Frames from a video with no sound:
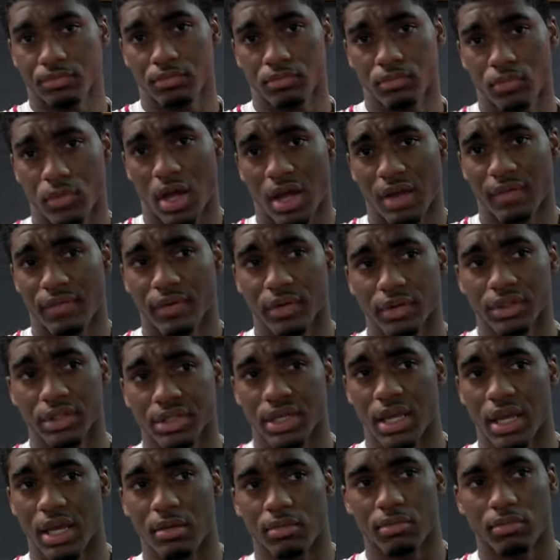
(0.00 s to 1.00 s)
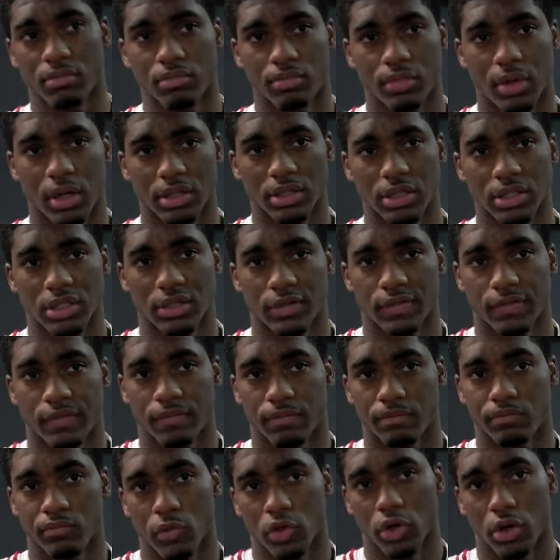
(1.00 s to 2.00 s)
No, I felt the same. I just,
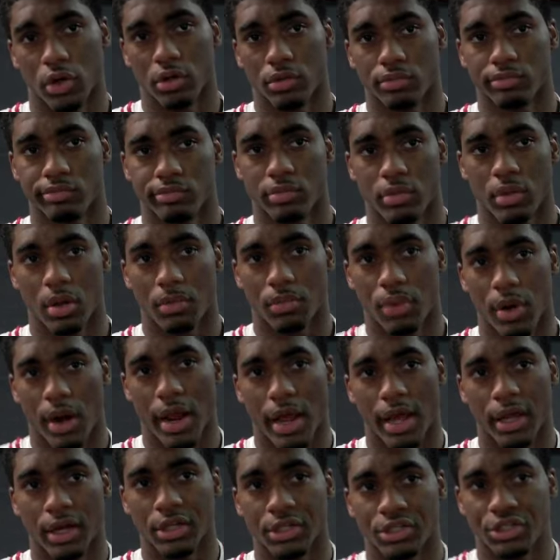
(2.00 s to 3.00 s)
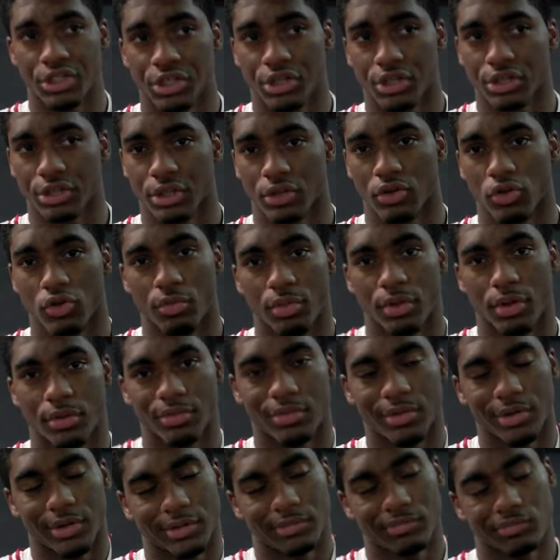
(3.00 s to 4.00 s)
probably had the jitters a little bit,
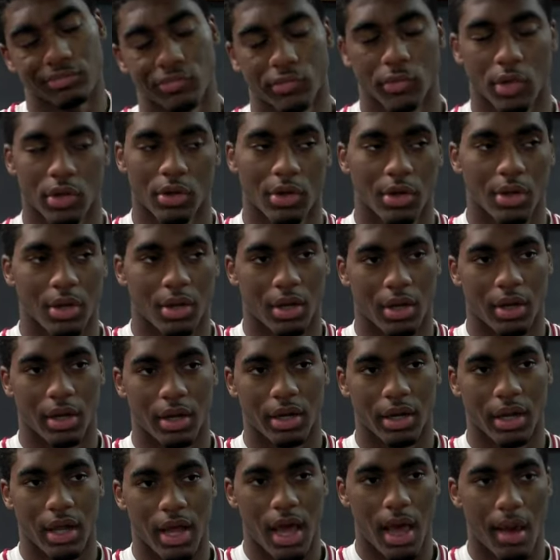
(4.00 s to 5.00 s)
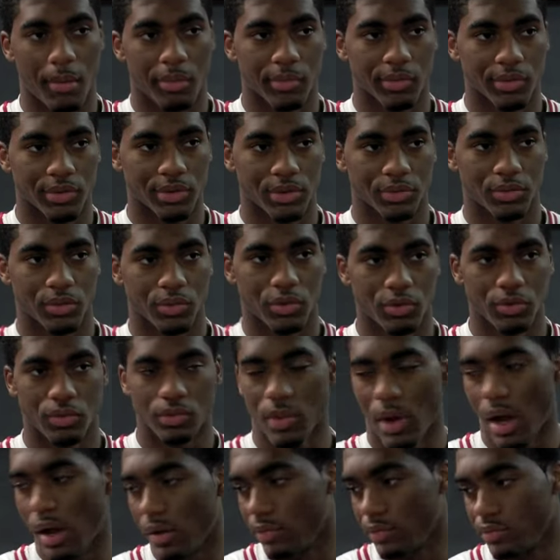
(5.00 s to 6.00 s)
but... Hey, that happens. I mean,
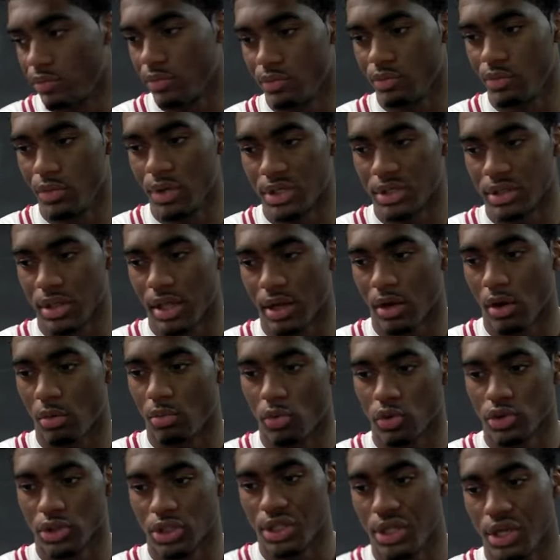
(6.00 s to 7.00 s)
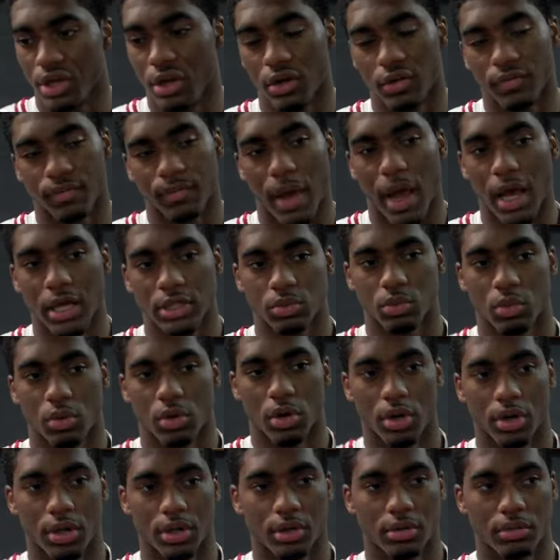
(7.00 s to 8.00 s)
I missed like almost a year of
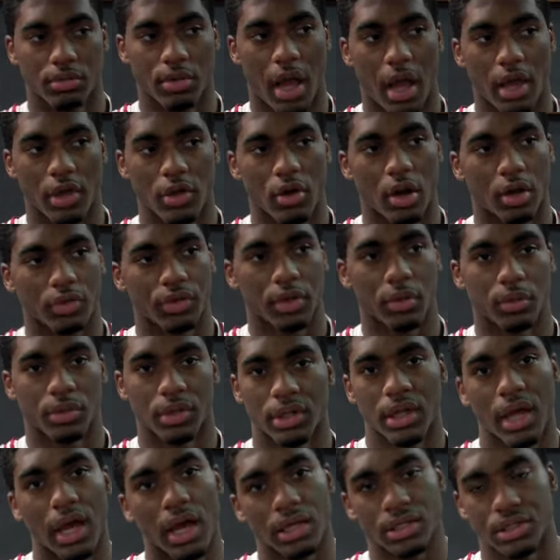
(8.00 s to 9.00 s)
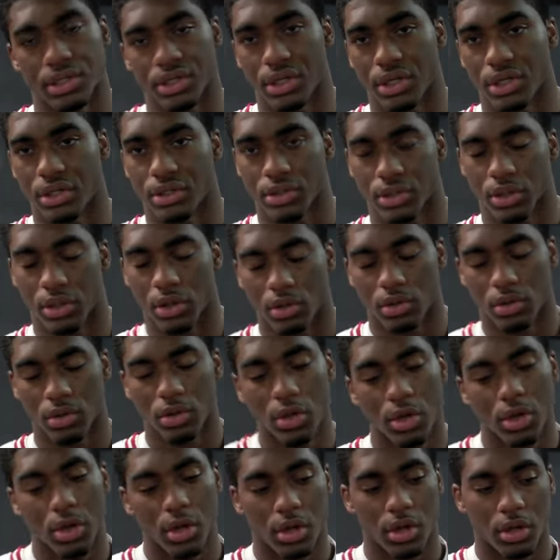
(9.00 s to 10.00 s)
basketball, and now you're out there with the guys again. So,
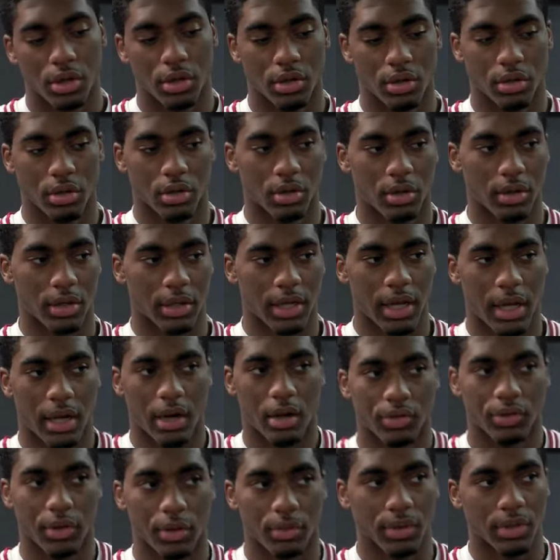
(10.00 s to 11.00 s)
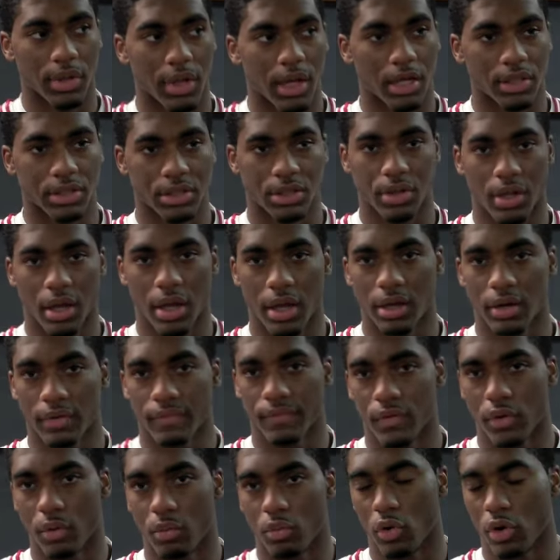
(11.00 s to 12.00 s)
I got out there with the guys tonight and
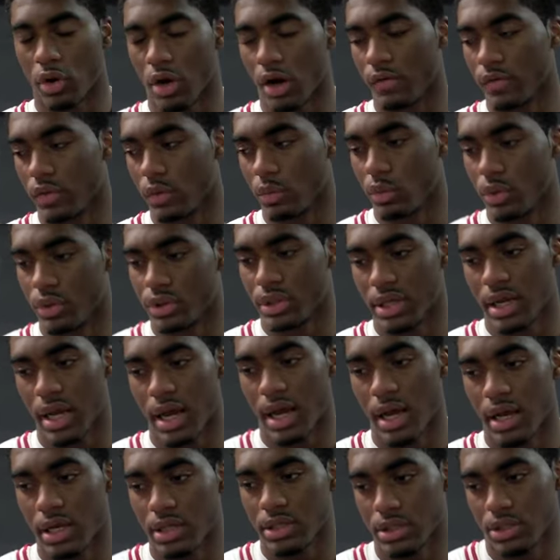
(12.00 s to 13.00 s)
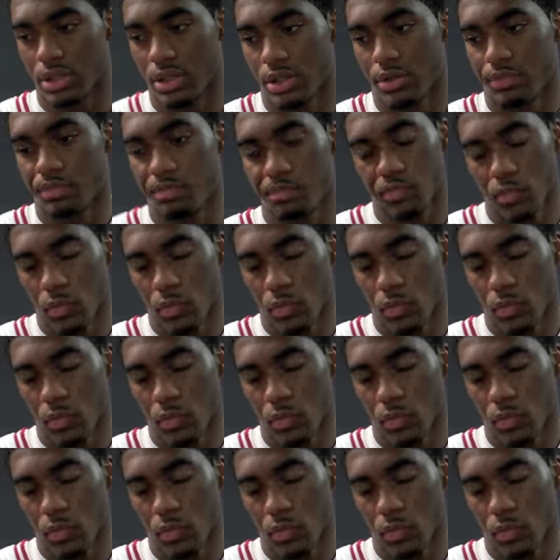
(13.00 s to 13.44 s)
feel more comfortable with the guys, and